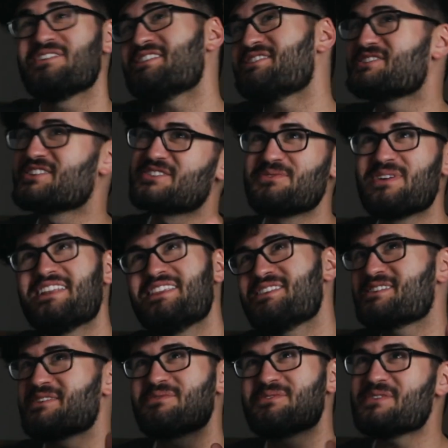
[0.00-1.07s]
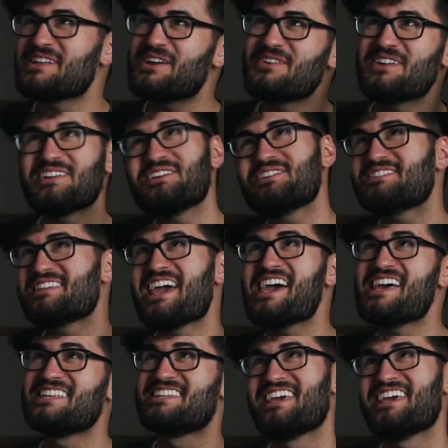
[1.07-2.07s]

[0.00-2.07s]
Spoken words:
It's just something we don't understand